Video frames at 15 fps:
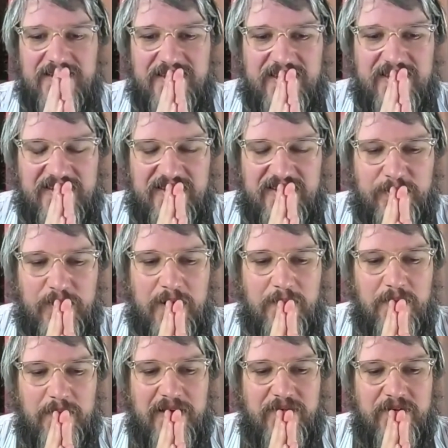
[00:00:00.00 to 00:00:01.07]
this is a
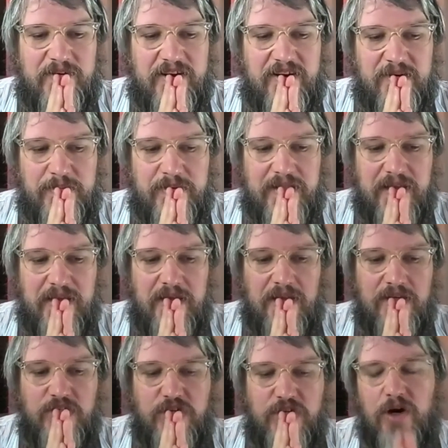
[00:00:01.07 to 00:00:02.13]
problem everywhere. But
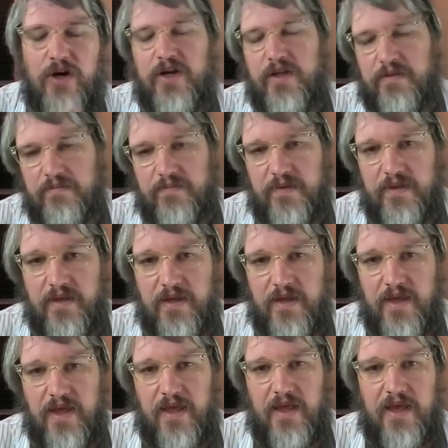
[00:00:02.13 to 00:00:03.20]
jargon,
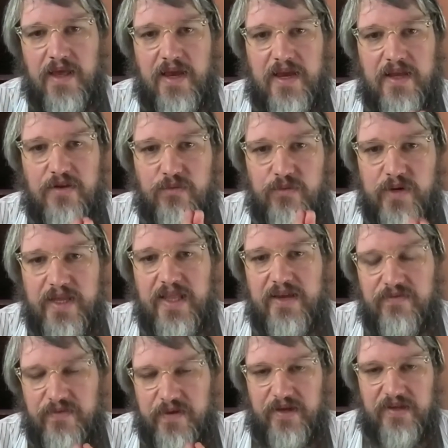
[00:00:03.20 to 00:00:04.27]
it
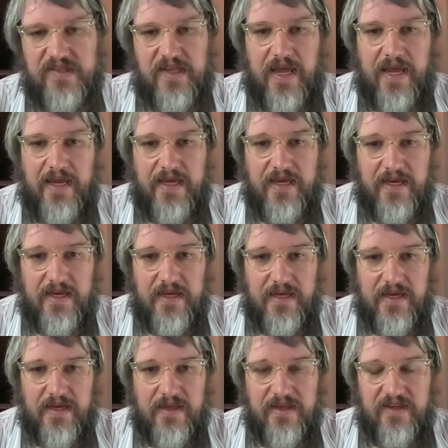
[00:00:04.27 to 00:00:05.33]
really feels like
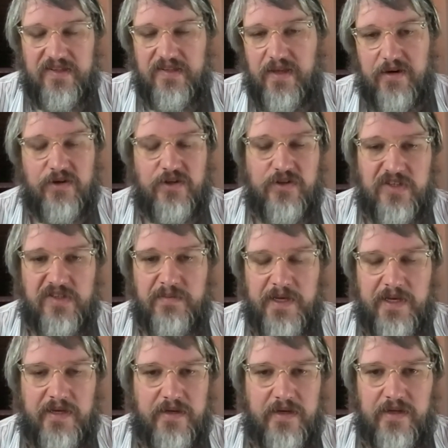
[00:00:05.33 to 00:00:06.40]
this literature is
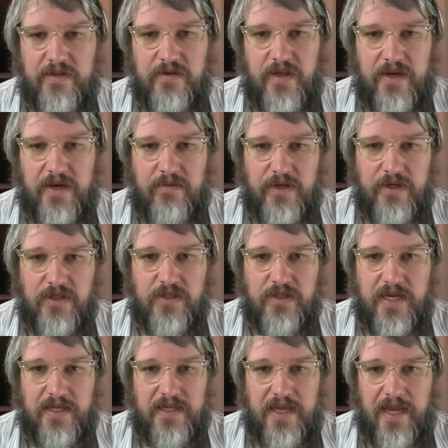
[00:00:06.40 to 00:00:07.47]
speaking another language
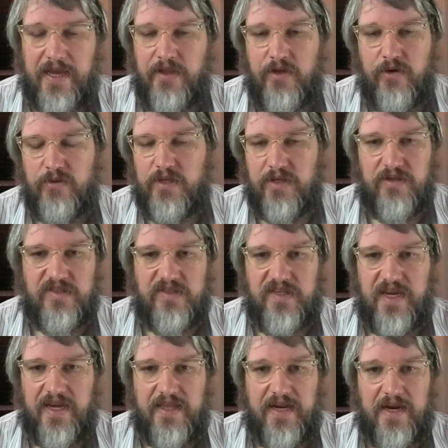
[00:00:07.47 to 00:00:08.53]
that I don't
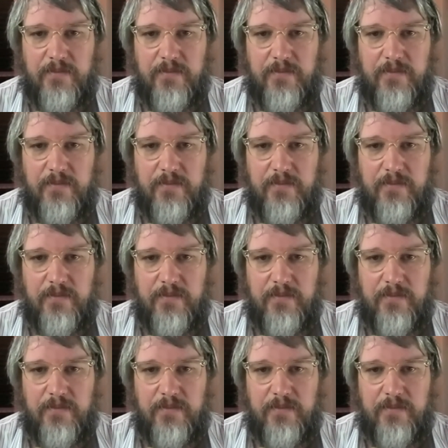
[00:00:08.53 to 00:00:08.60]
understand, and